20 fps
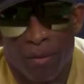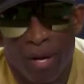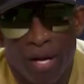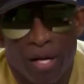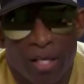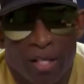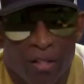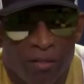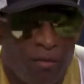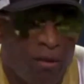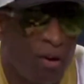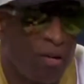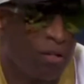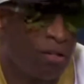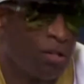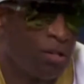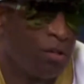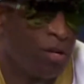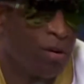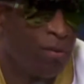Mikey's
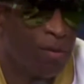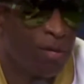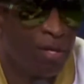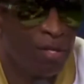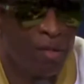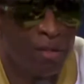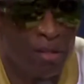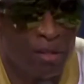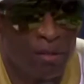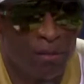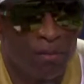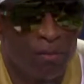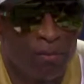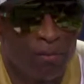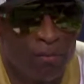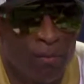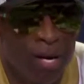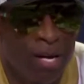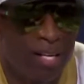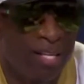versatile. I mean,
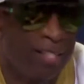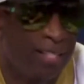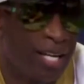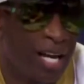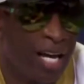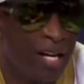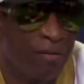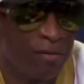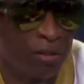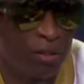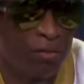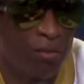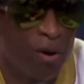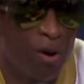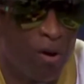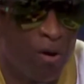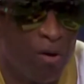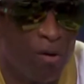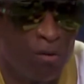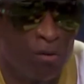Mikey's kind of a
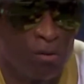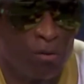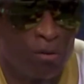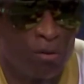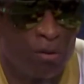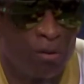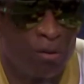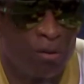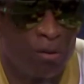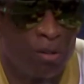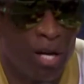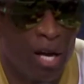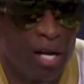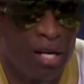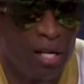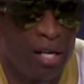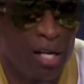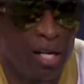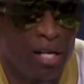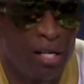small
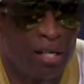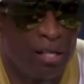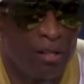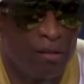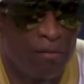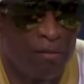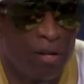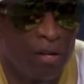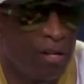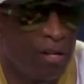tight end and a